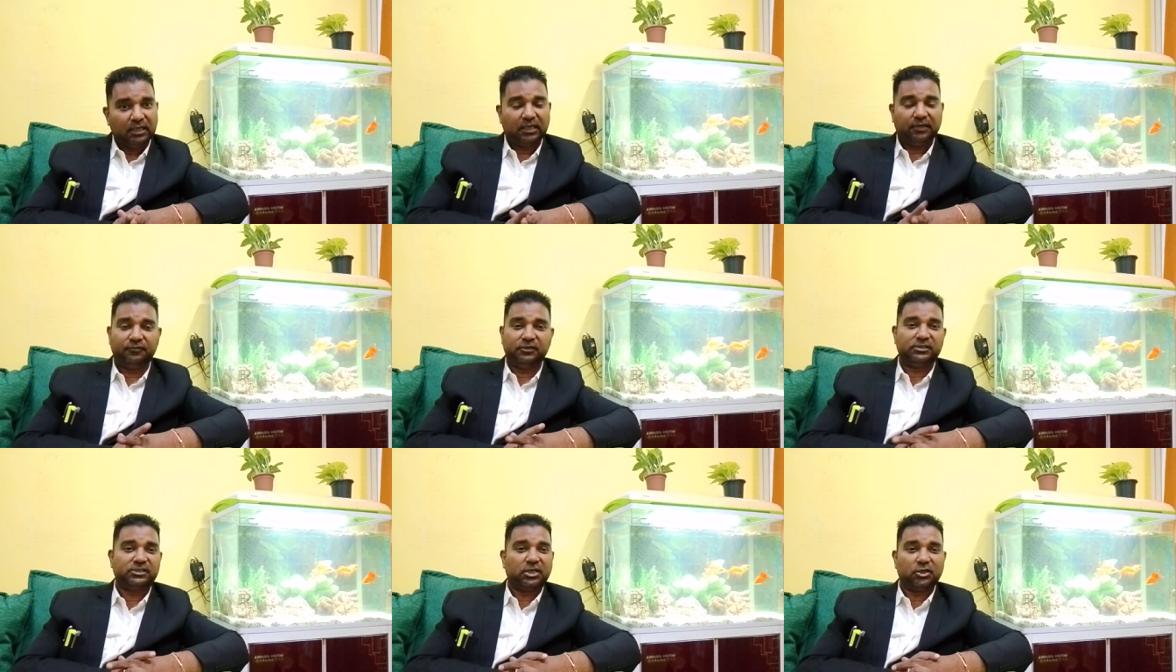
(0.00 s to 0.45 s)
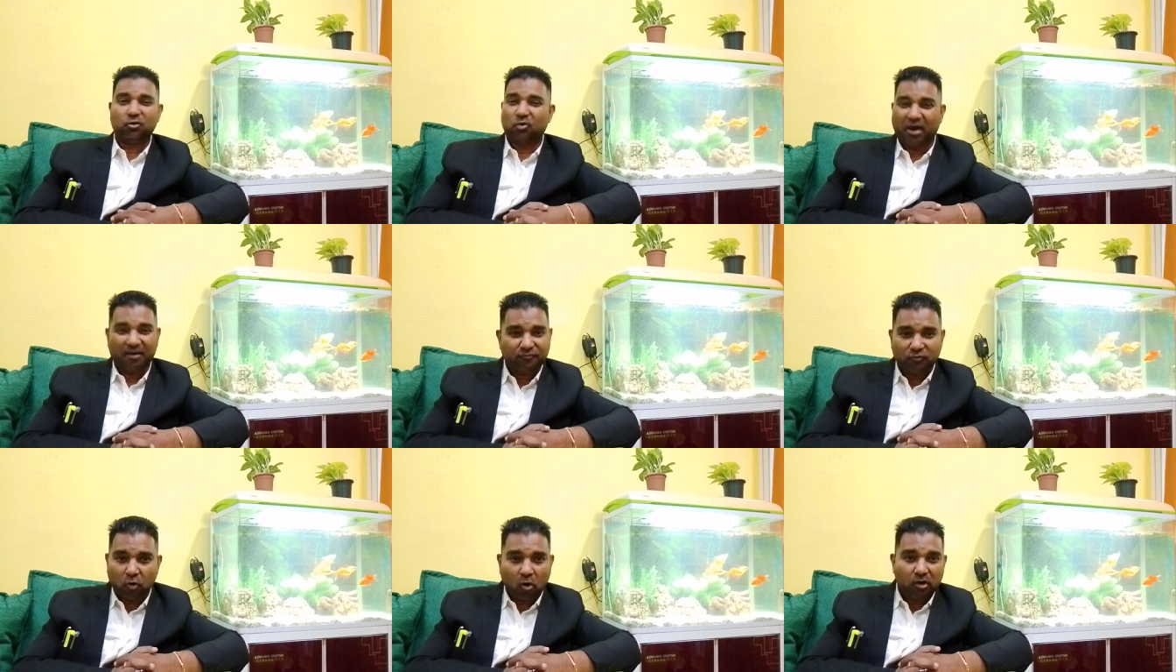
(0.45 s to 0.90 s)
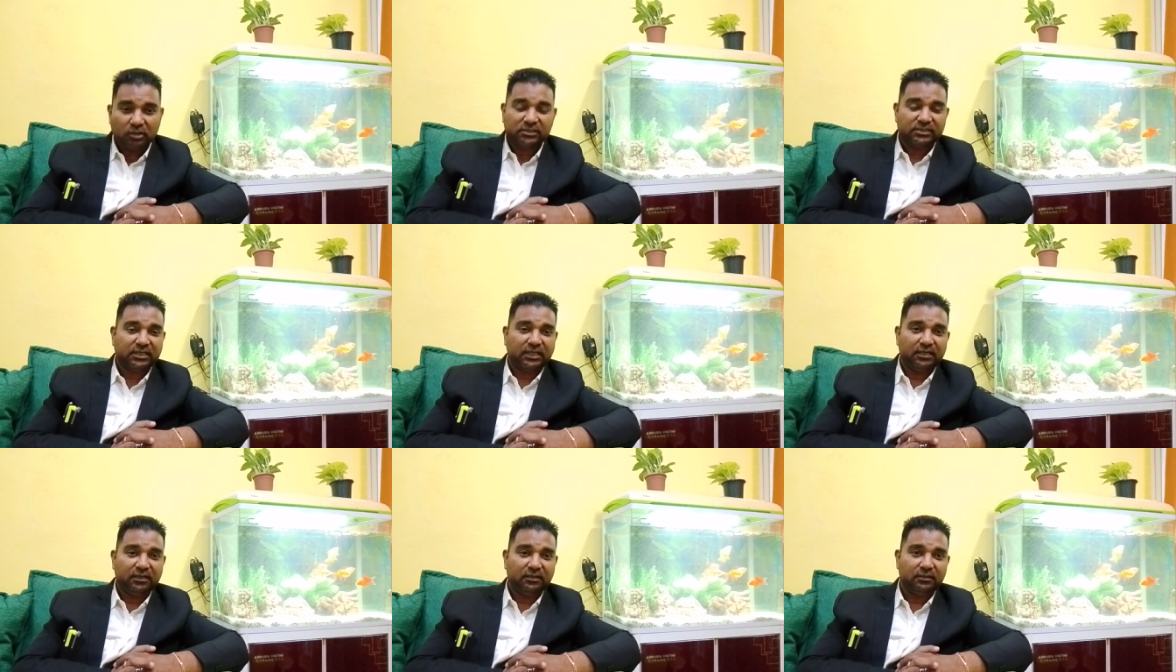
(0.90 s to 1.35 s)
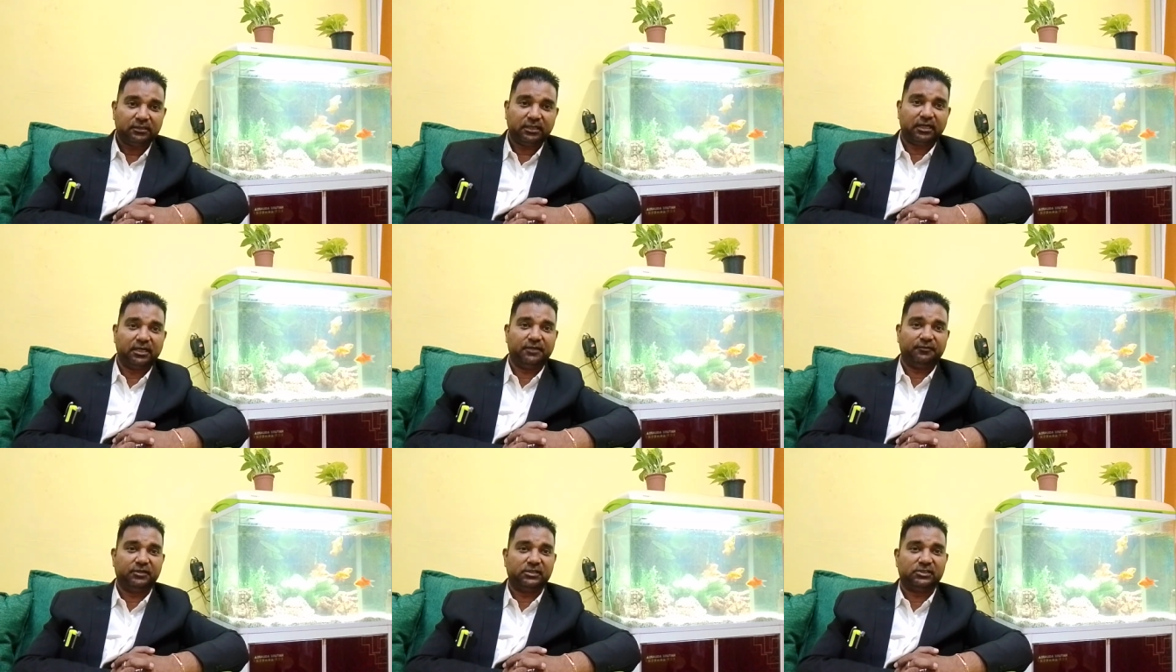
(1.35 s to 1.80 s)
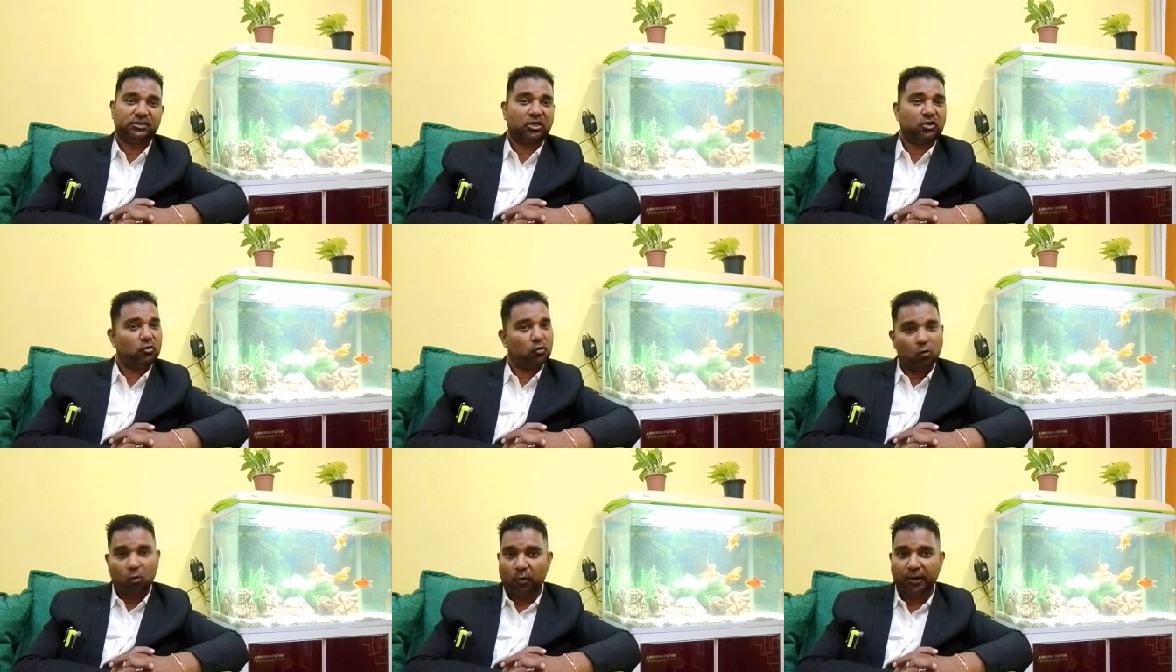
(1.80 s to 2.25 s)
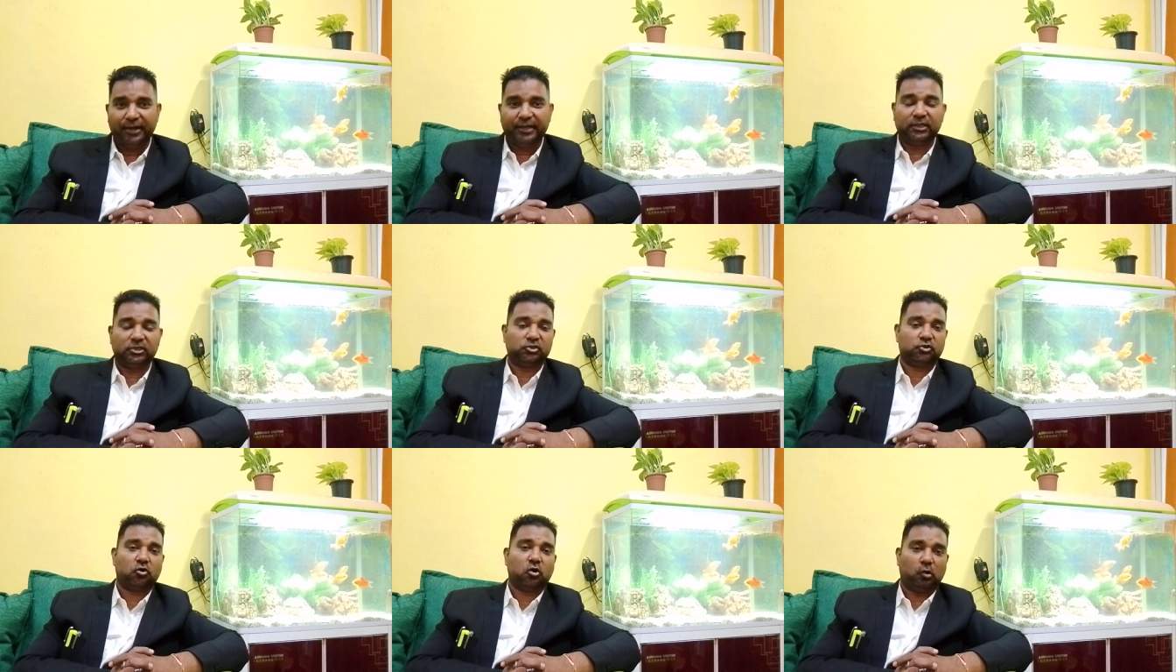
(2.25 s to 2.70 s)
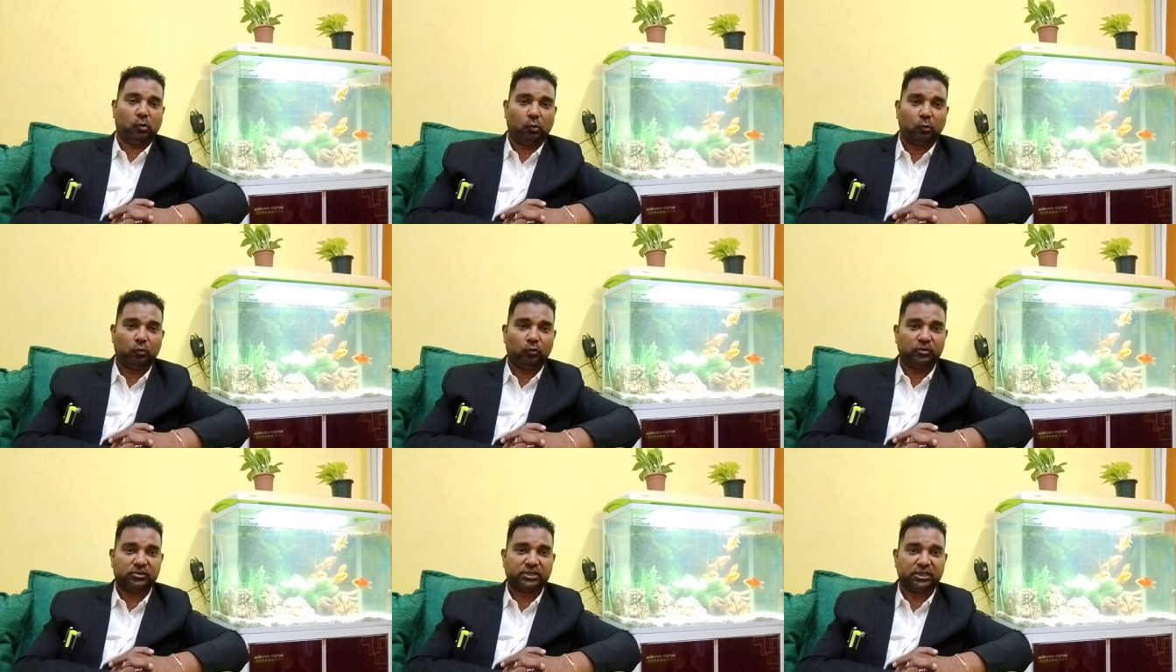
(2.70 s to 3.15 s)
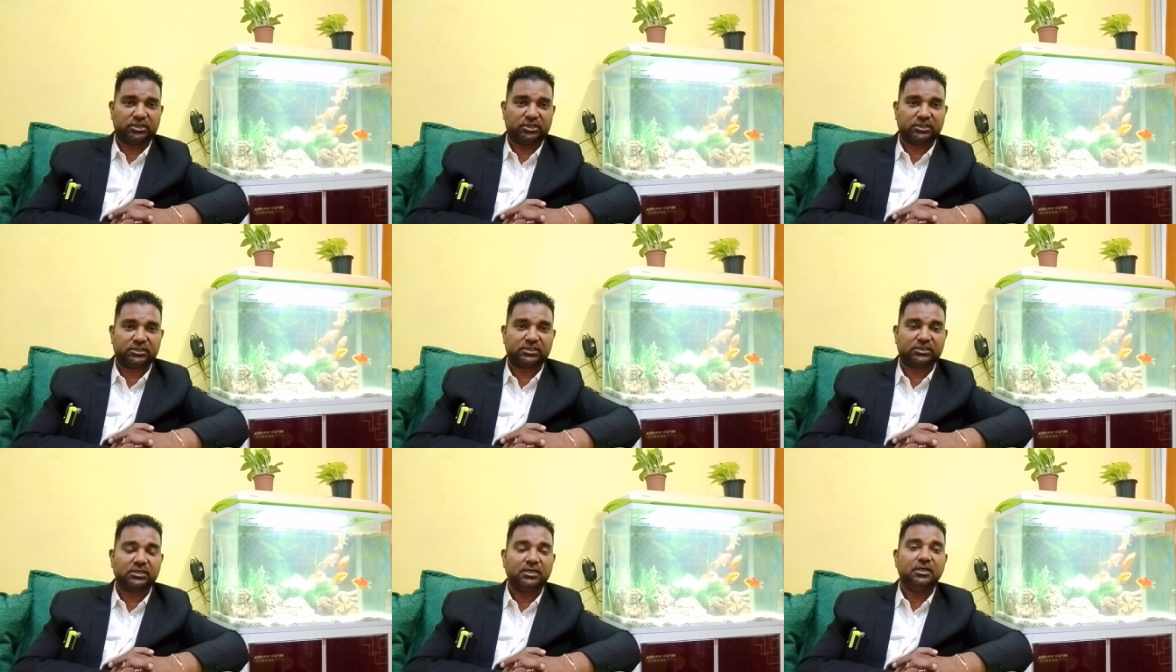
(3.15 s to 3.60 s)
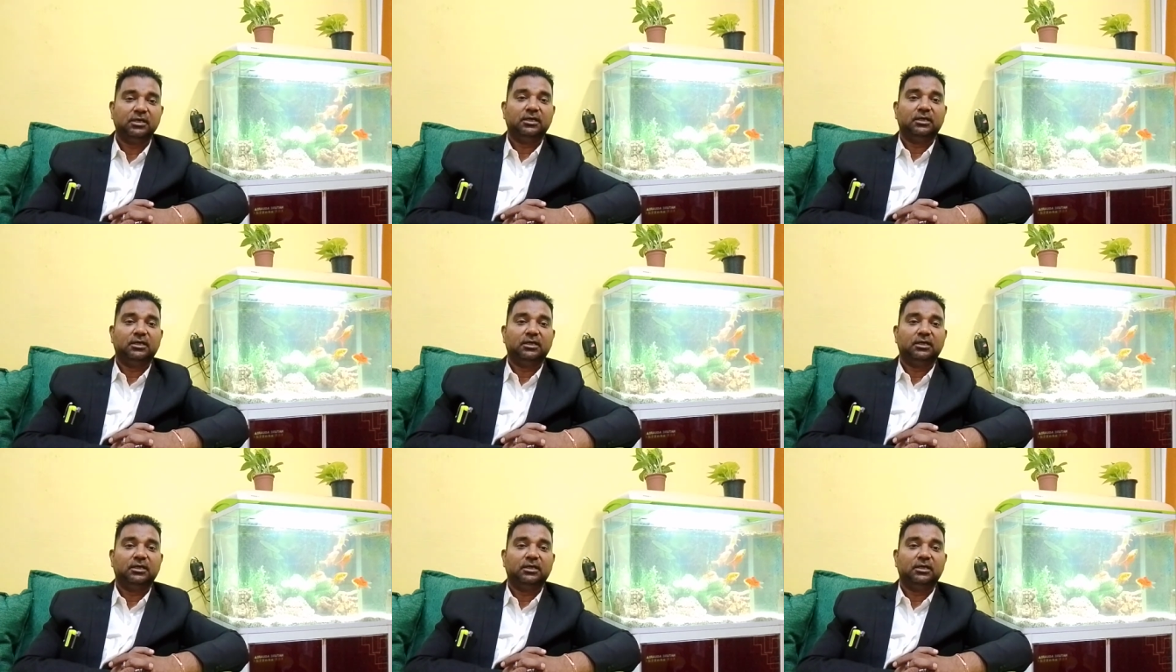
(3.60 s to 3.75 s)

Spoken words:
He will say you have not seen. Then he will say no, it is not true to suggest.